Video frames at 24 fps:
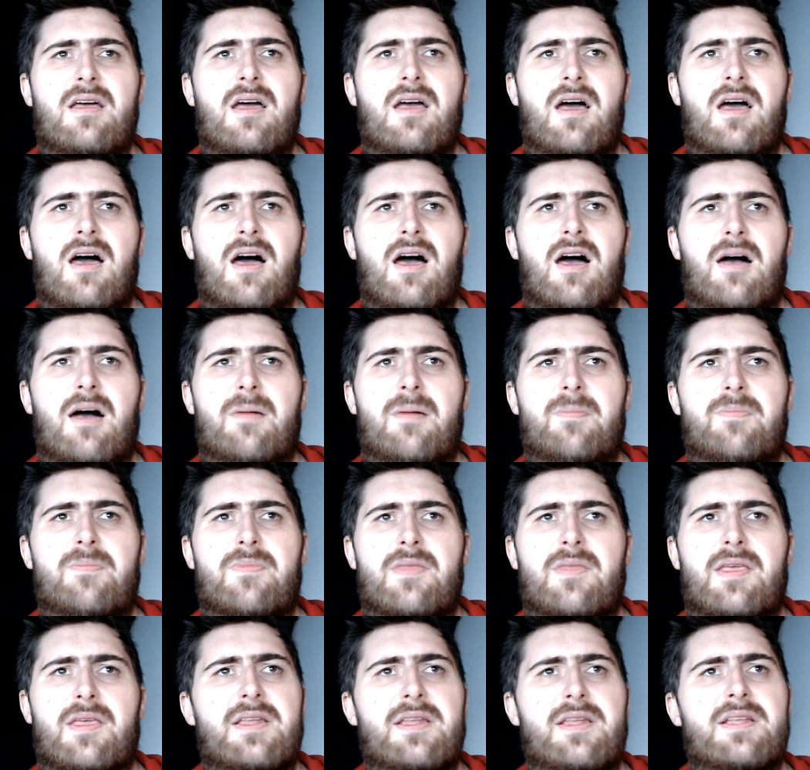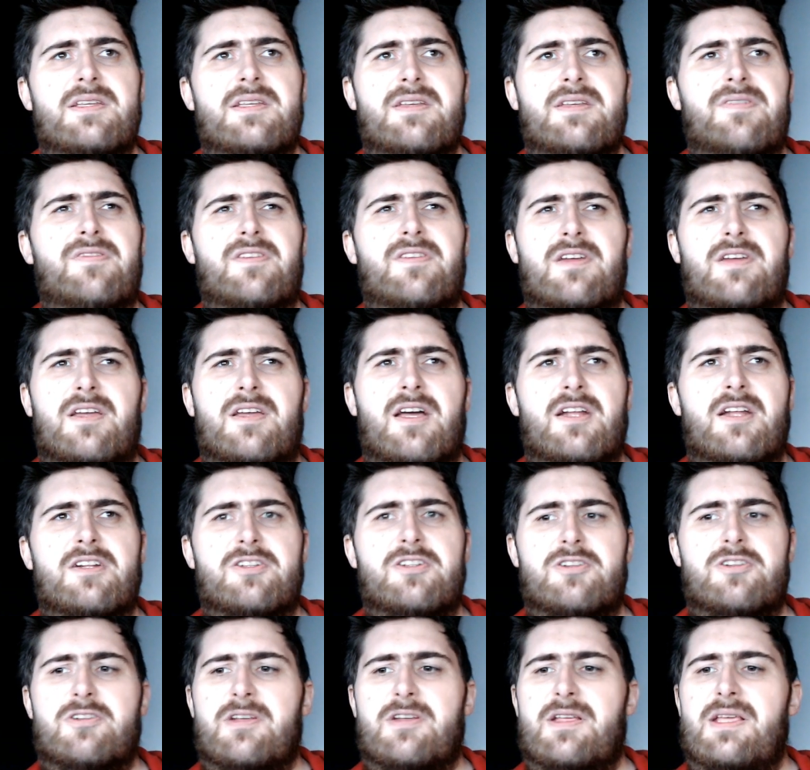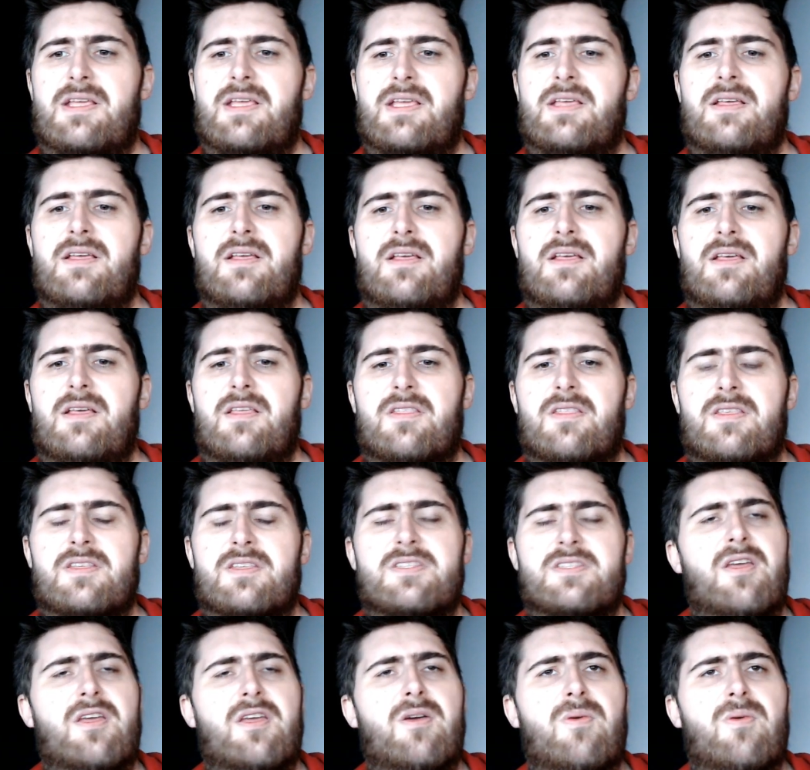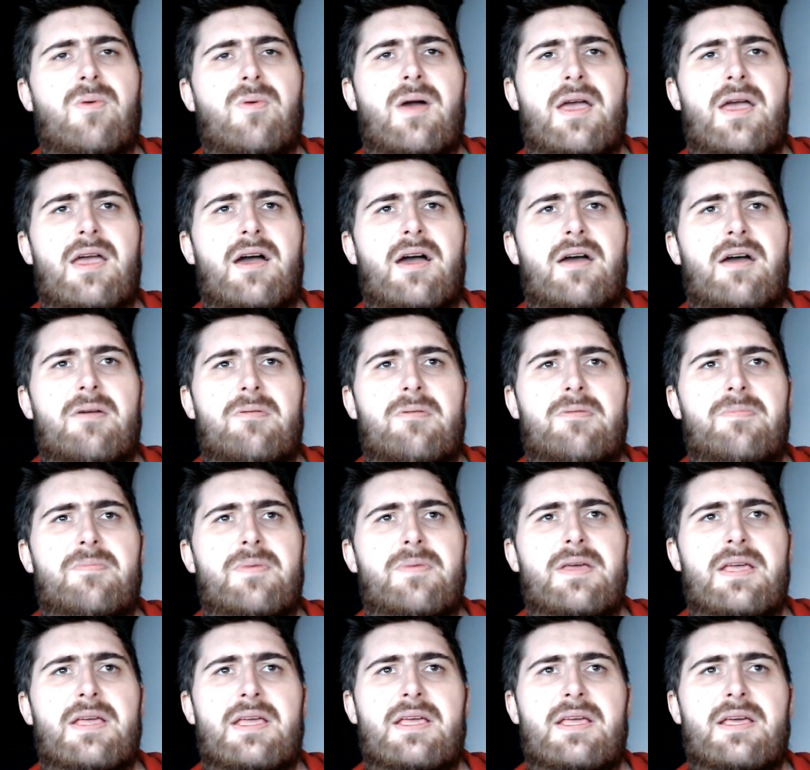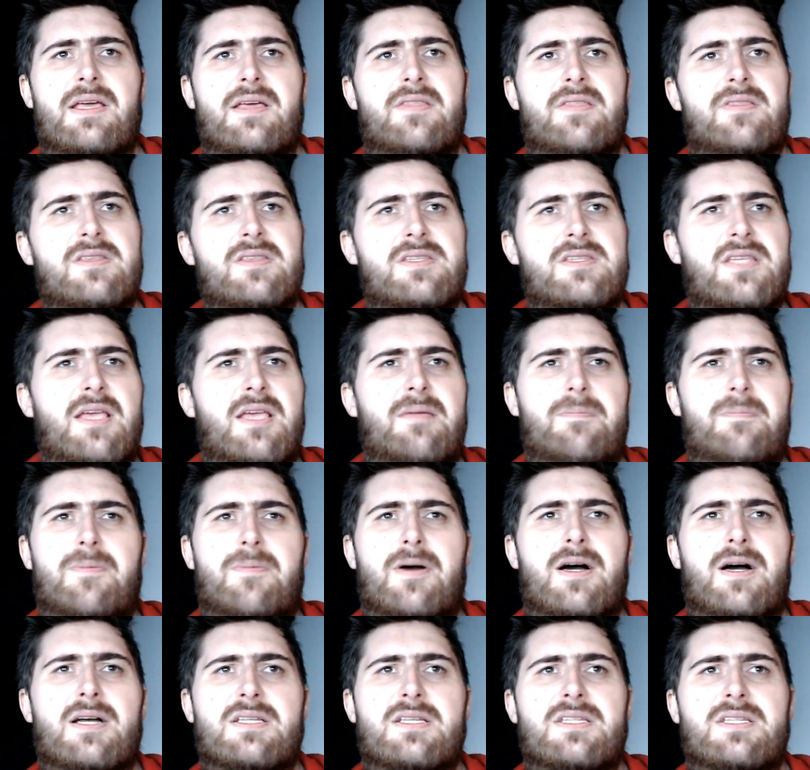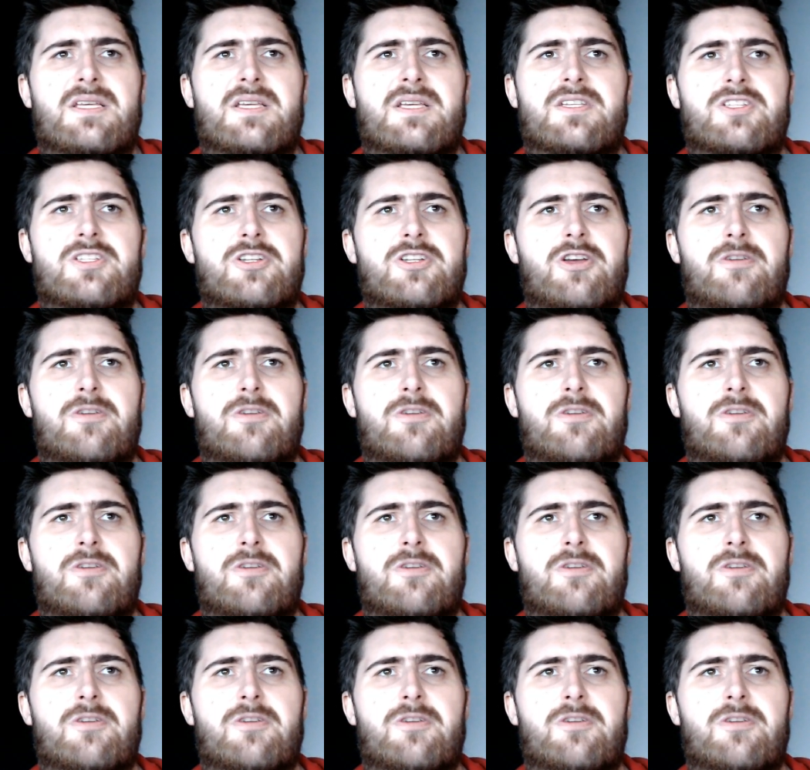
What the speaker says: in a different country, there's no way I would be in the same party as Joe